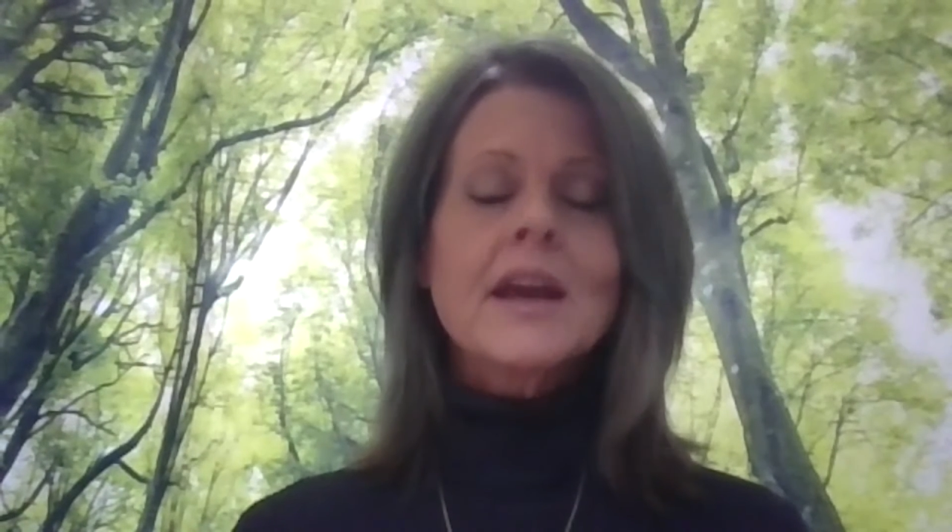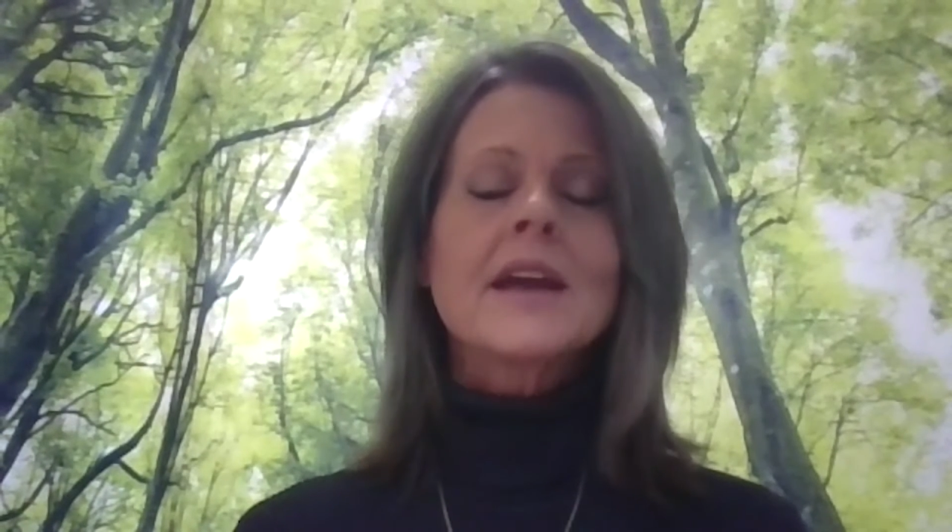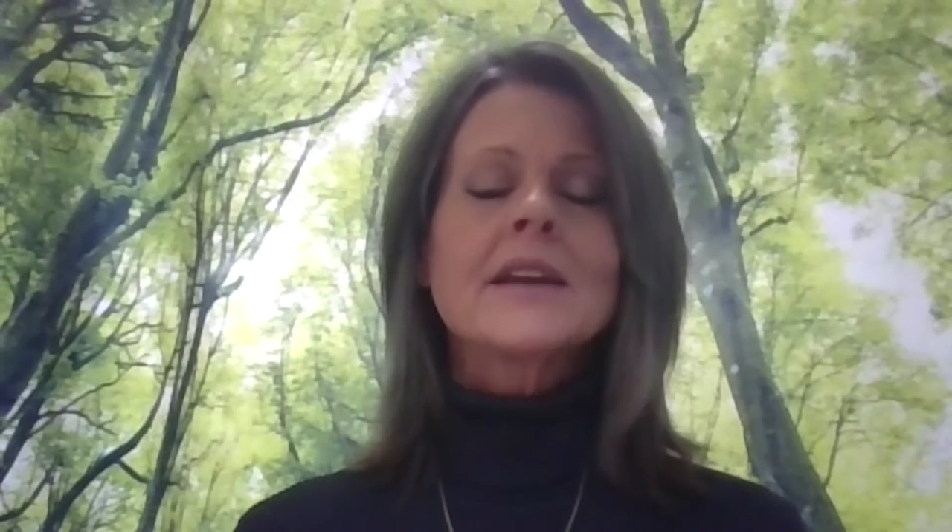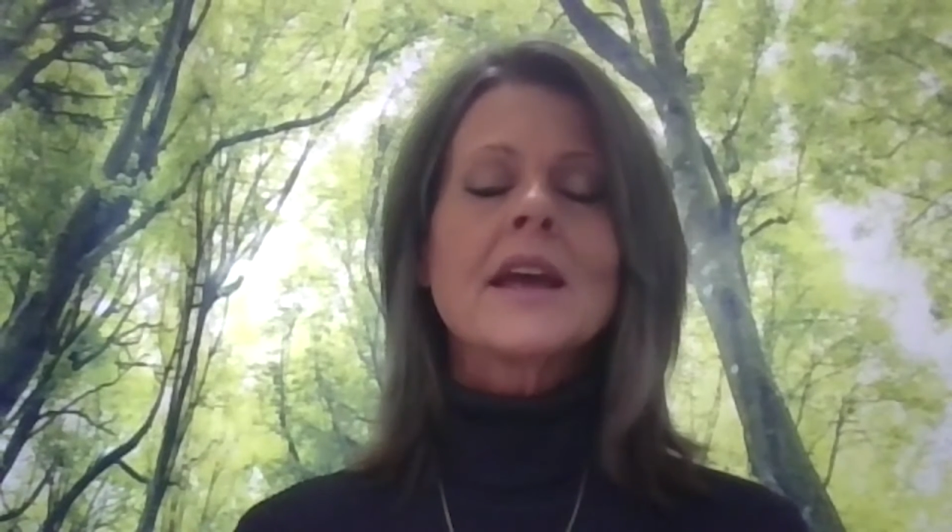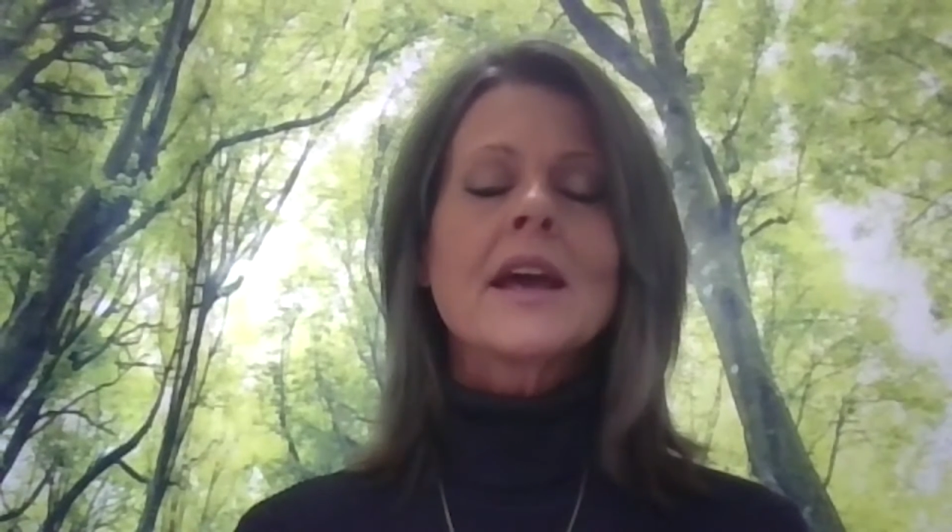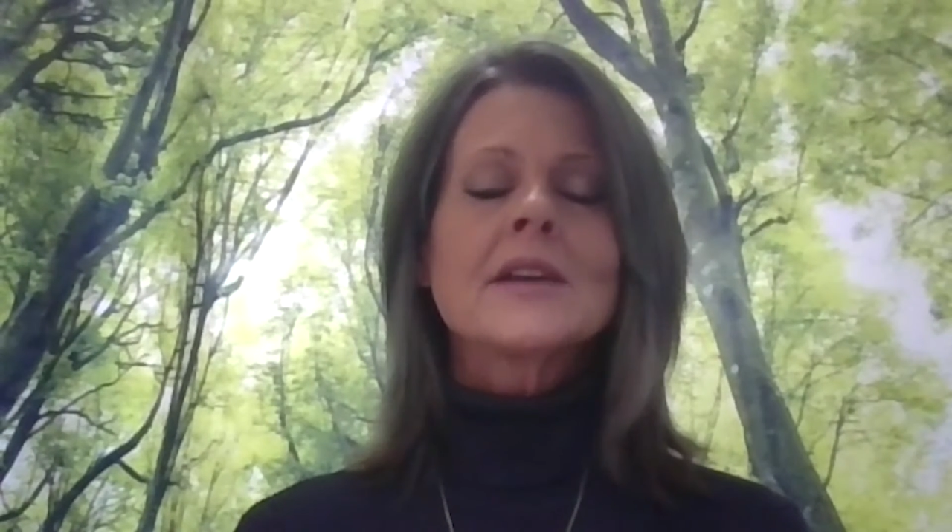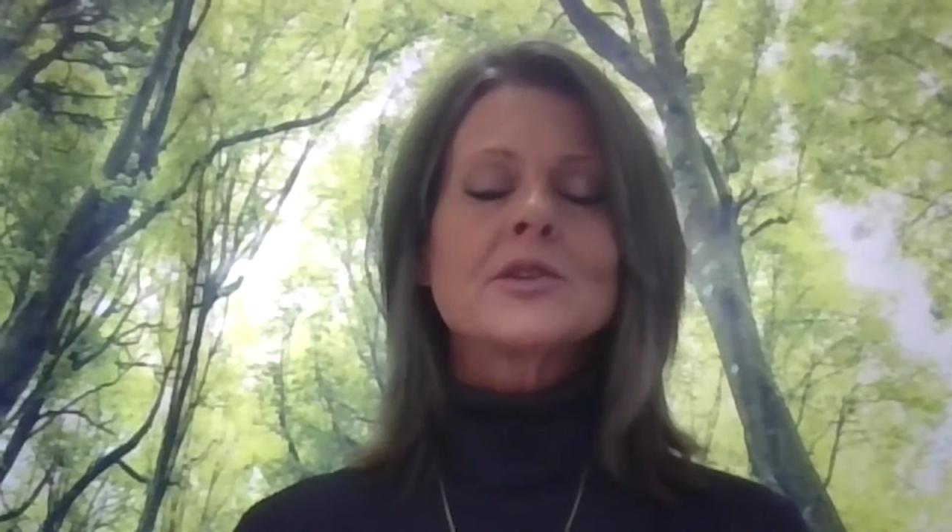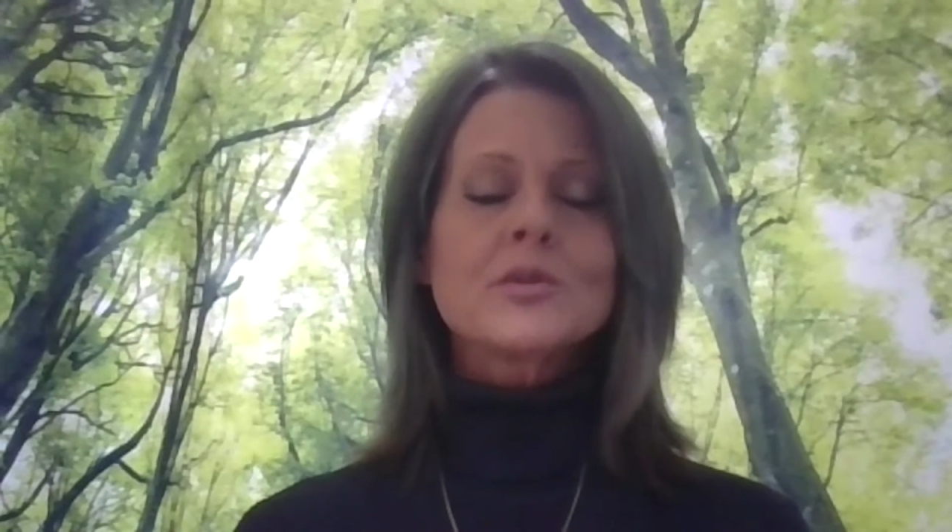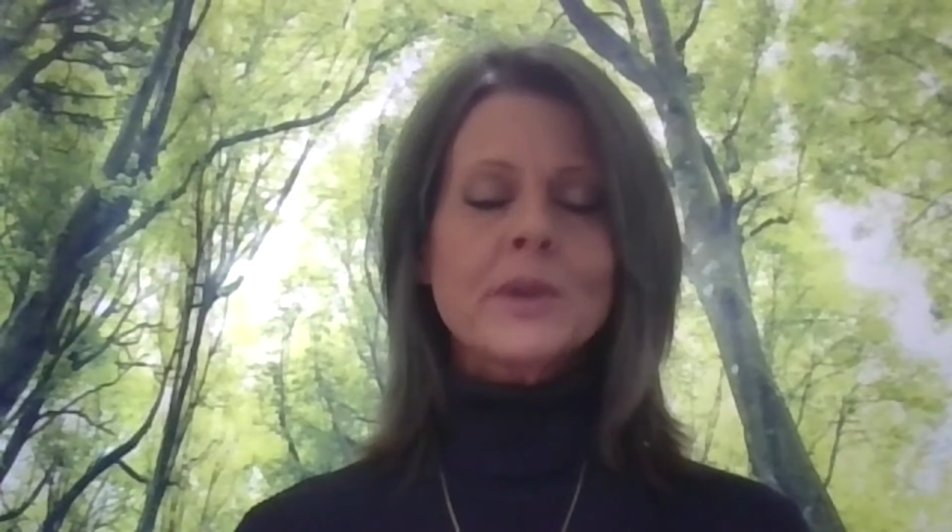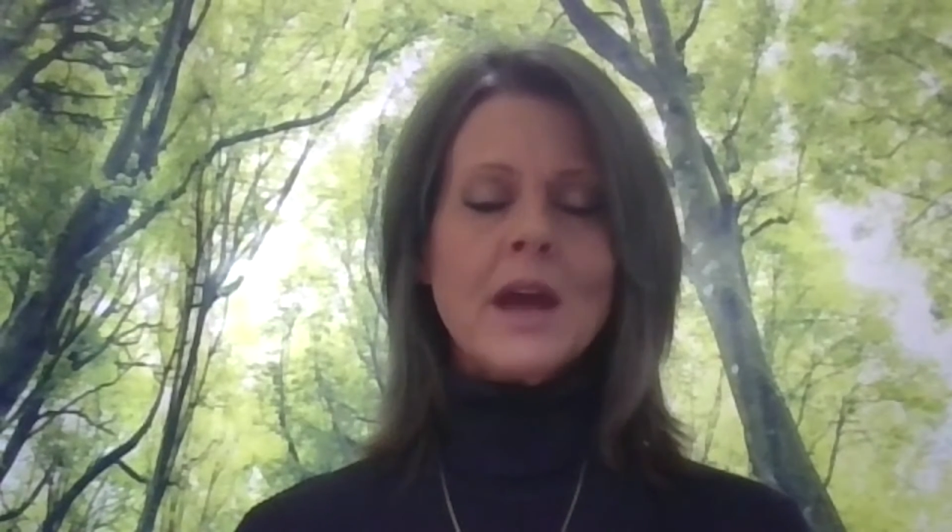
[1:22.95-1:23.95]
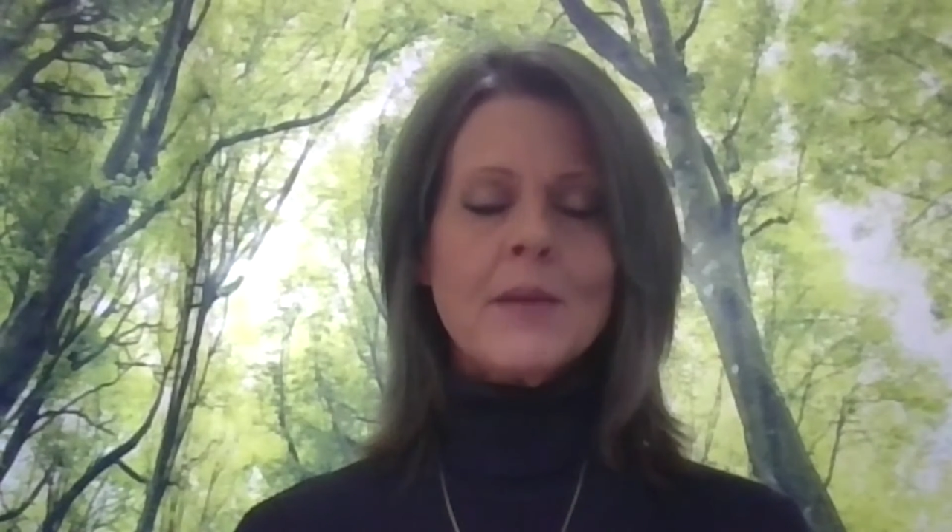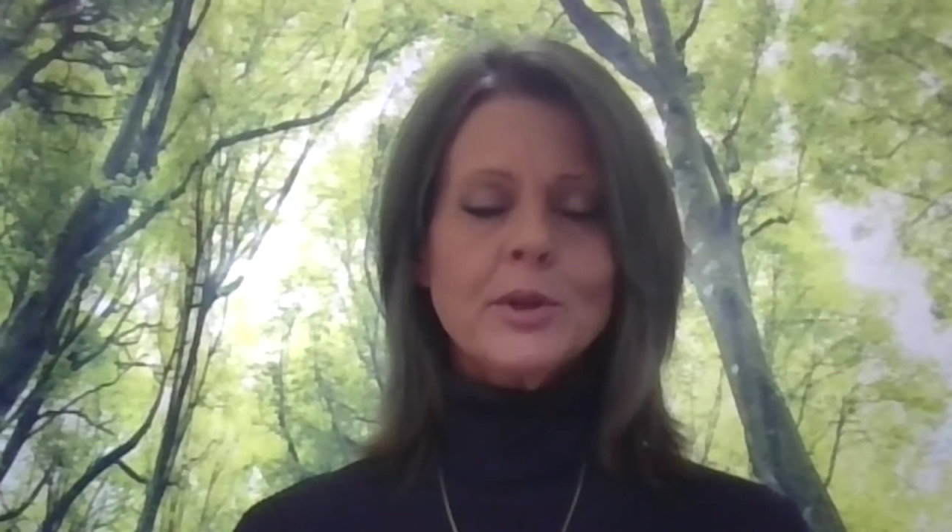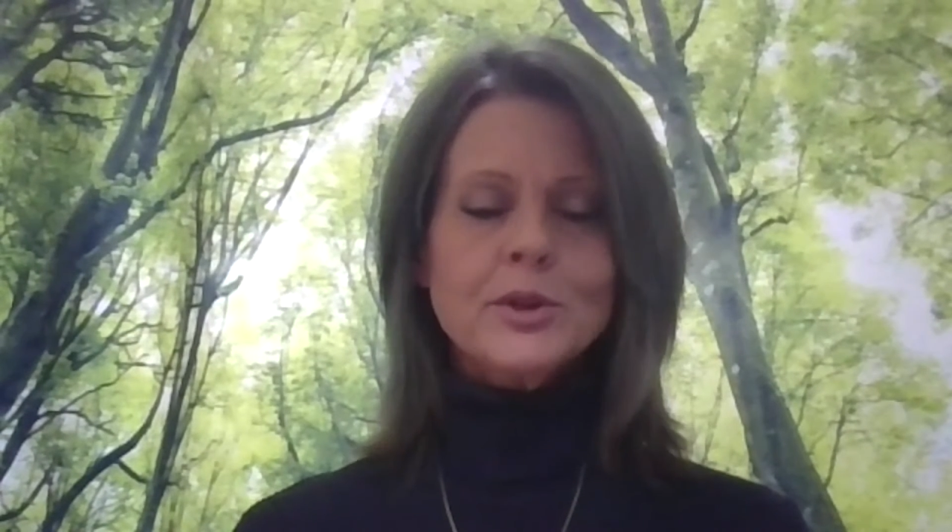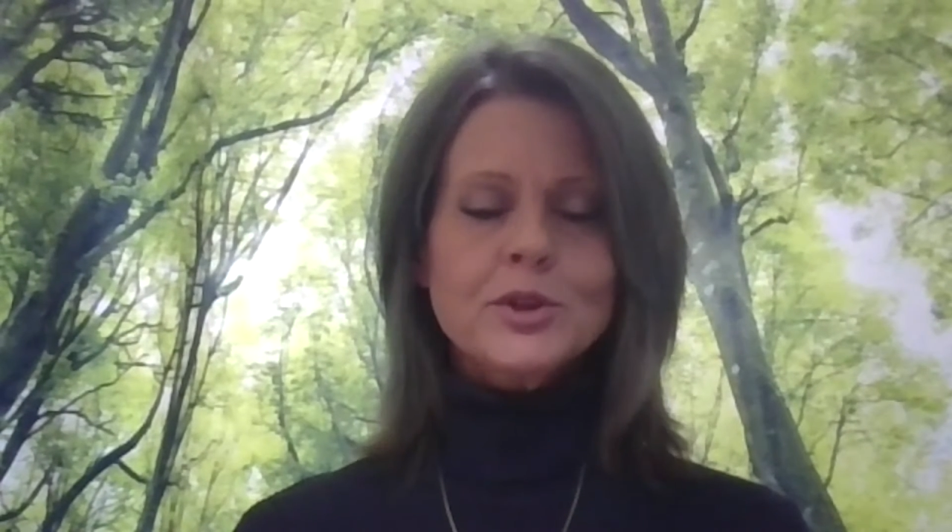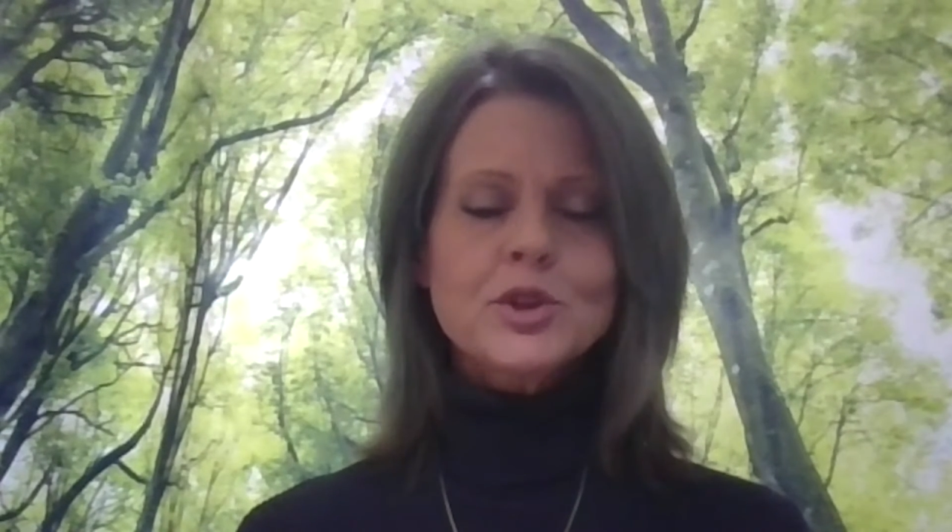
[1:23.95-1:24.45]
and, and to be
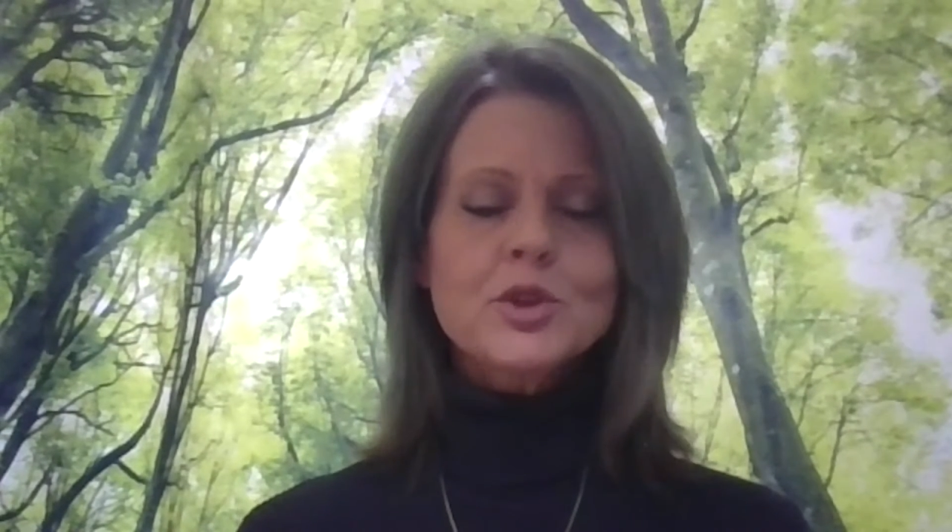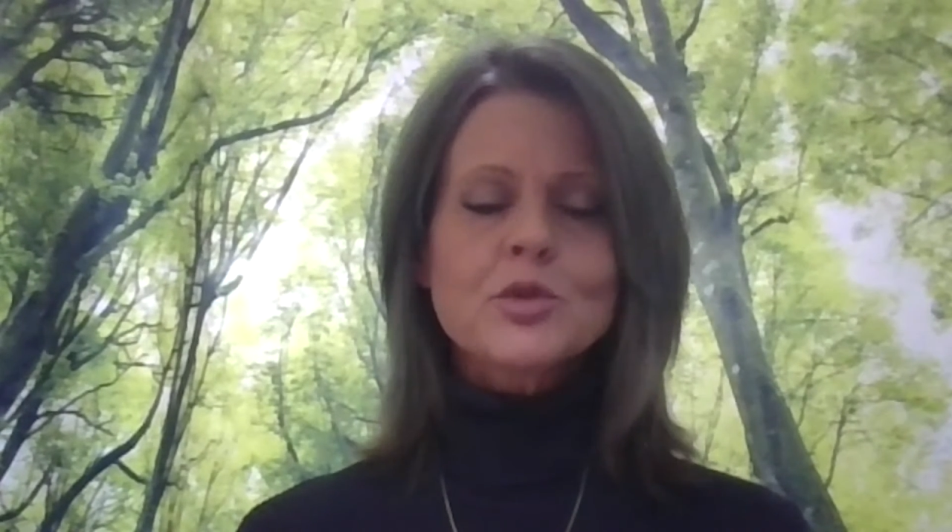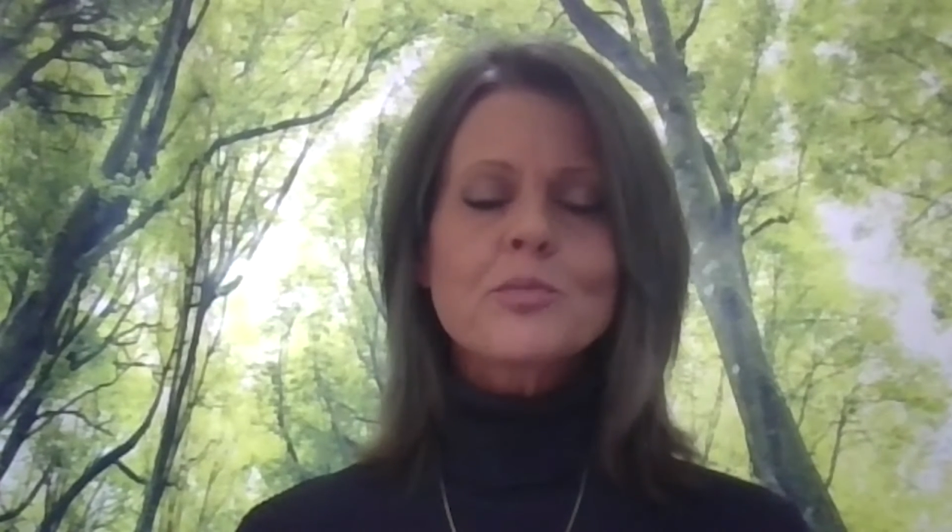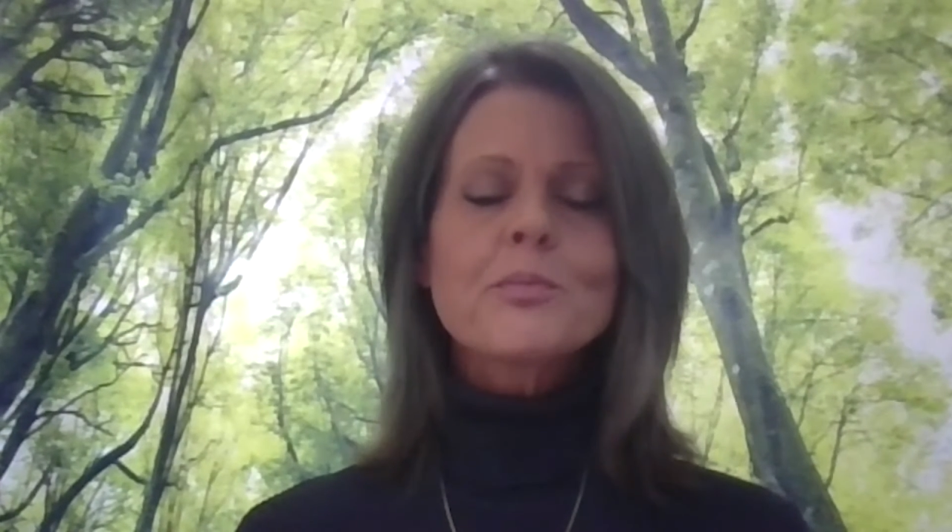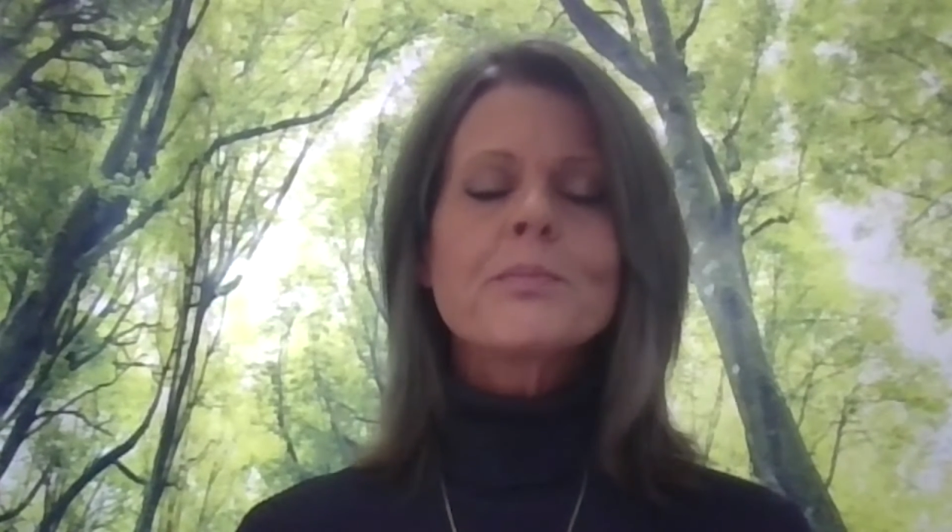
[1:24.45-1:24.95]
able to